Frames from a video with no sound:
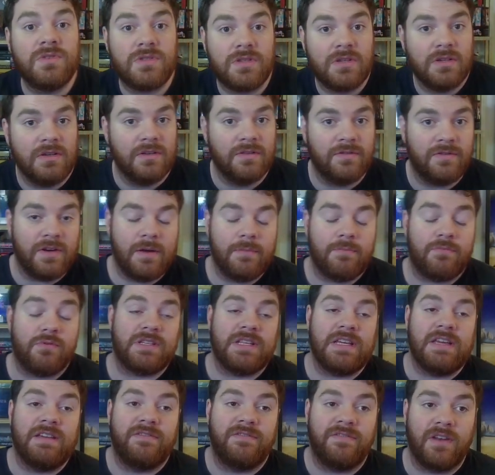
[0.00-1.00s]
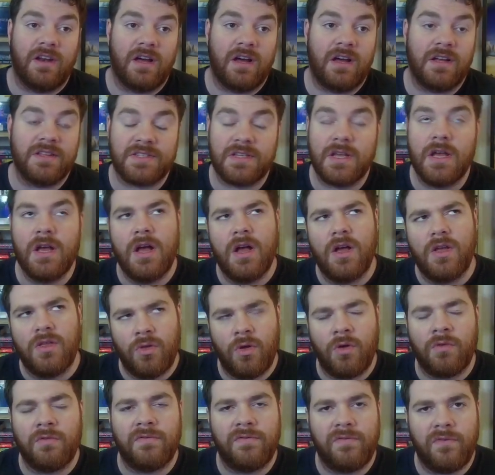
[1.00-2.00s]
of pretty full arts,
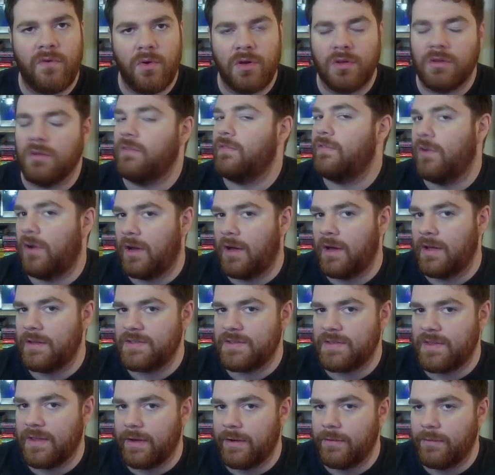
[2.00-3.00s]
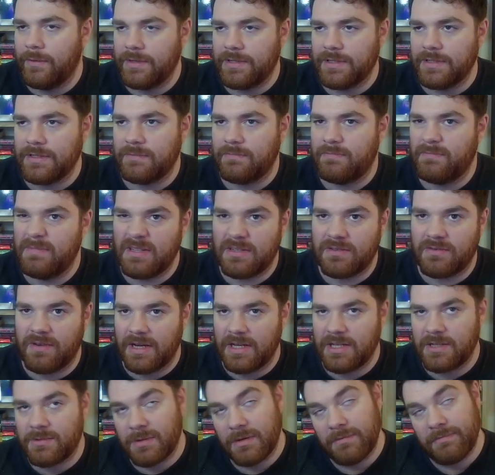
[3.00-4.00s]
non-foil full arts though, which is a bit
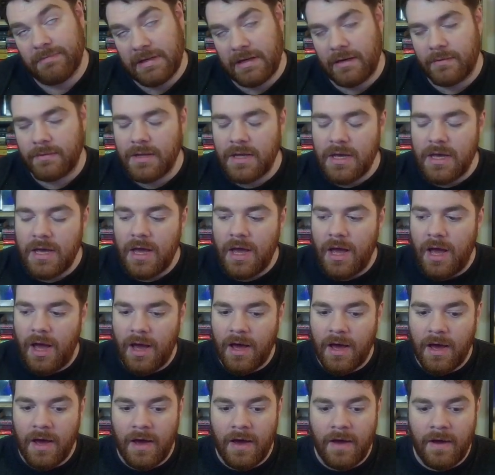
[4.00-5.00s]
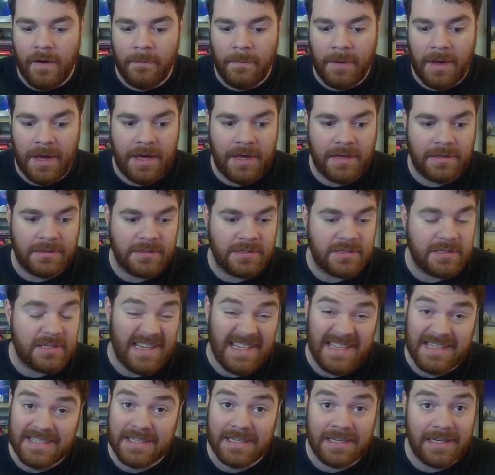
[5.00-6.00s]
strange, but yeah. And
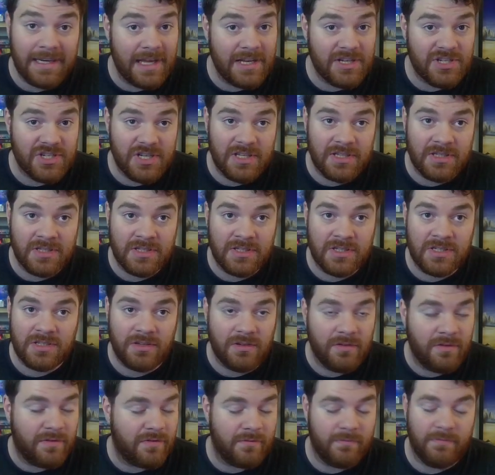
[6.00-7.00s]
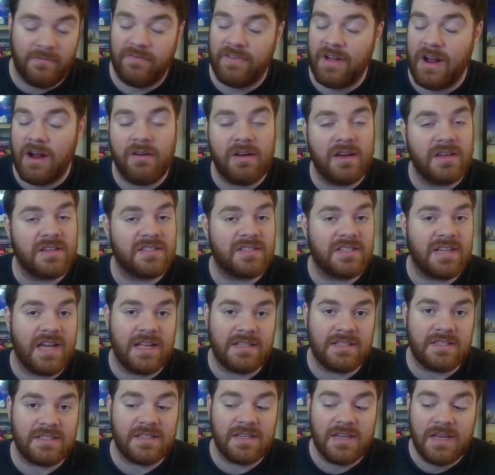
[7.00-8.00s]
decent legends from various
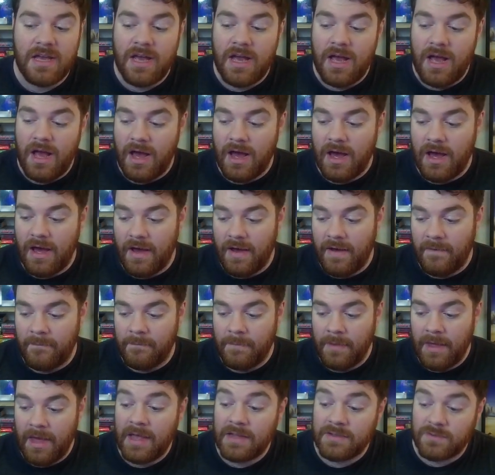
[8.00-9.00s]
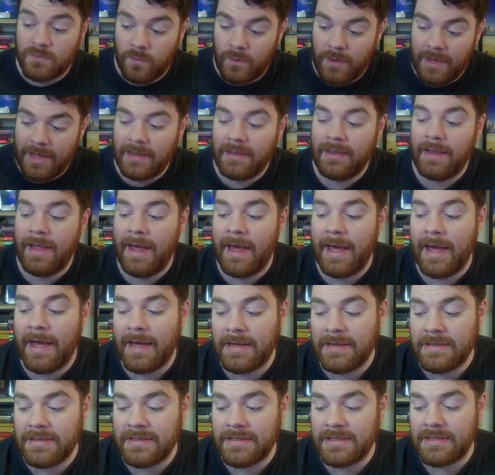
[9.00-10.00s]
sets. As well
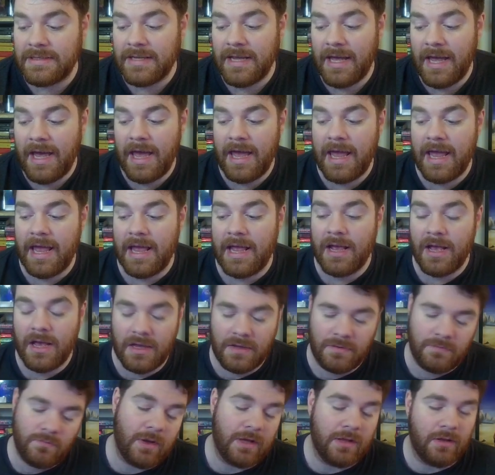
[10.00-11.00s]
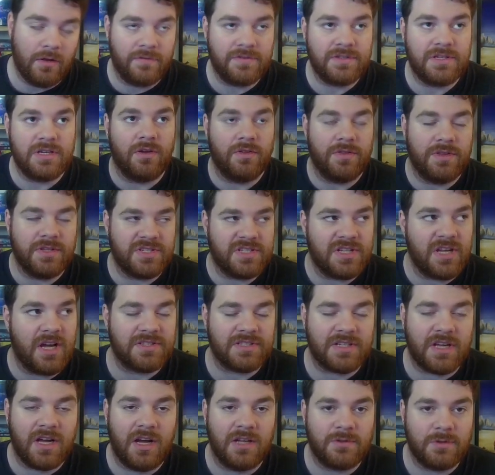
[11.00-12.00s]
as obviously you've got the starter
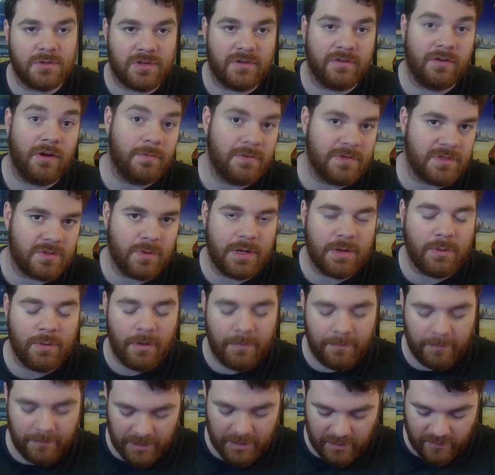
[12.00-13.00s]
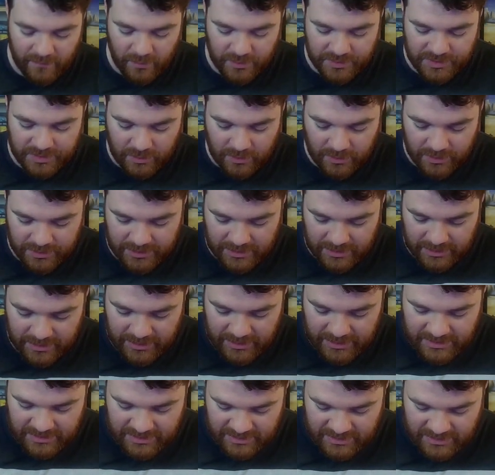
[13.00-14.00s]
cards, which are Opus 21, but you've also got
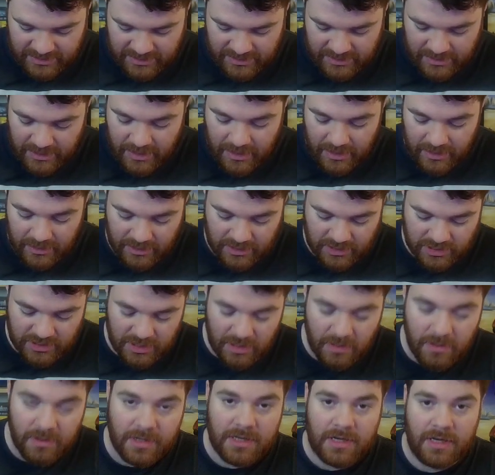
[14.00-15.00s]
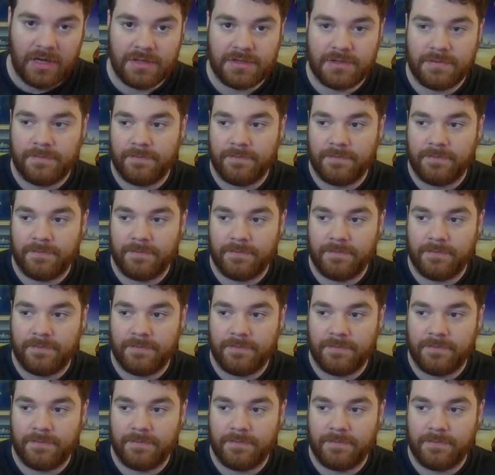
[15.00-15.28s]
this Y'shtola card,